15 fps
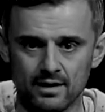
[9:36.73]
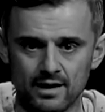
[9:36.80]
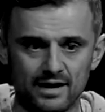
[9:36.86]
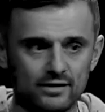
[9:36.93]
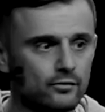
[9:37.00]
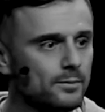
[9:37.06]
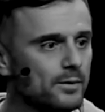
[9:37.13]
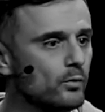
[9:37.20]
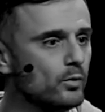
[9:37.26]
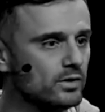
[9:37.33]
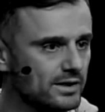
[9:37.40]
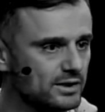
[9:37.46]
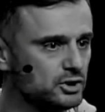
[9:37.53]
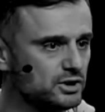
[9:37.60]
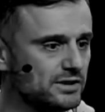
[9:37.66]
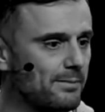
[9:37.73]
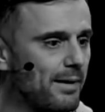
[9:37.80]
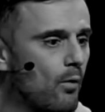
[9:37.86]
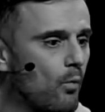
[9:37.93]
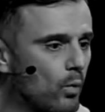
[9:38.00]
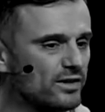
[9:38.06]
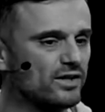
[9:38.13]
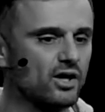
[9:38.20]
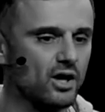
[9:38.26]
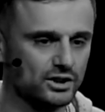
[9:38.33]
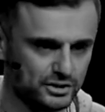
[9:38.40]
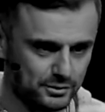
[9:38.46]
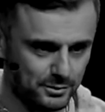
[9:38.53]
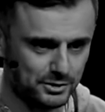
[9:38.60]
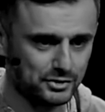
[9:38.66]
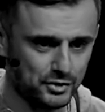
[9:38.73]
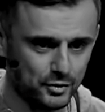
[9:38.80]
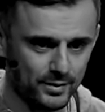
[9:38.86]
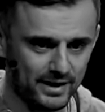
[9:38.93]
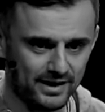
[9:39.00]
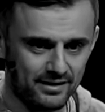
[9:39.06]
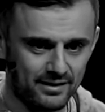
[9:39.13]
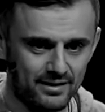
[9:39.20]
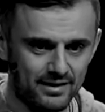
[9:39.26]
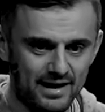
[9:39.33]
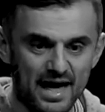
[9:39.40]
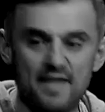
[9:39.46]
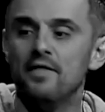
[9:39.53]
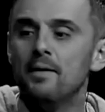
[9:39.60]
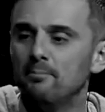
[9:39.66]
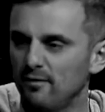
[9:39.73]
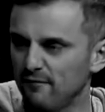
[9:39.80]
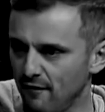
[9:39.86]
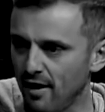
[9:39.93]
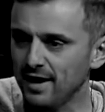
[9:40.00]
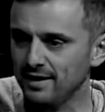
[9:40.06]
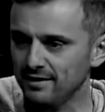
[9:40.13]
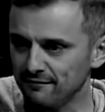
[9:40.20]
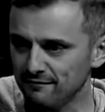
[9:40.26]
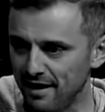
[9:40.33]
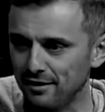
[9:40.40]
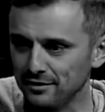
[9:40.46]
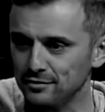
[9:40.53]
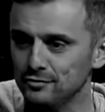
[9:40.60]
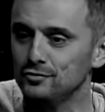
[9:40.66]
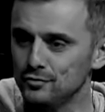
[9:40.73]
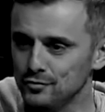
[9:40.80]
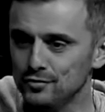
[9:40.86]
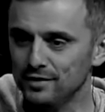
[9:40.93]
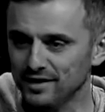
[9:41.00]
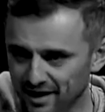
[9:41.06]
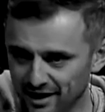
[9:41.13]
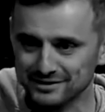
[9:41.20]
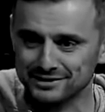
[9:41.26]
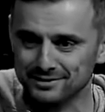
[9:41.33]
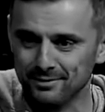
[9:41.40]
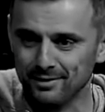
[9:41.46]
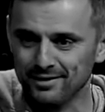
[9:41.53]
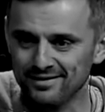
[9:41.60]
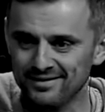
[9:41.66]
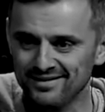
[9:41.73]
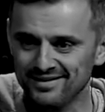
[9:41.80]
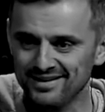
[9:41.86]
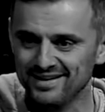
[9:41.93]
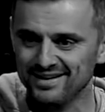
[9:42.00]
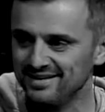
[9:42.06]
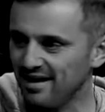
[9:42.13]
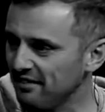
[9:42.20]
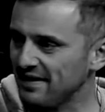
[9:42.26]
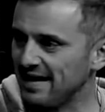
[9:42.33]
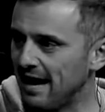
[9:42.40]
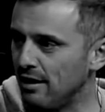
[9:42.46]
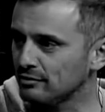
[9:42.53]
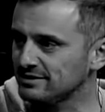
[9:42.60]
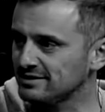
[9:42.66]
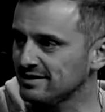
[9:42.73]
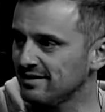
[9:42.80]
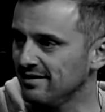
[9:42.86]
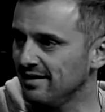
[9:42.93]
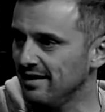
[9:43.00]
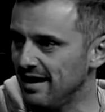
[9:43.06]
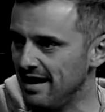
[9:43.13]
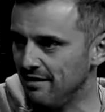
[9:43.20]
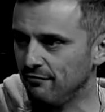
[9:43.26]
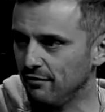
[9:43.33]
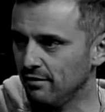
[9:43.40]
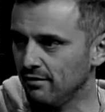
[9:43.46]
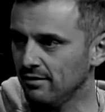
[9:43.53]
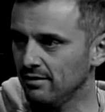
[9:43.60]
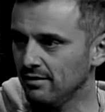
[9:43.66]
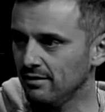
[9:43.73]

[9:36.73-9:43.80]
and to be religious about what the customer is doing and then providing value to the customer. Nothing else, ever,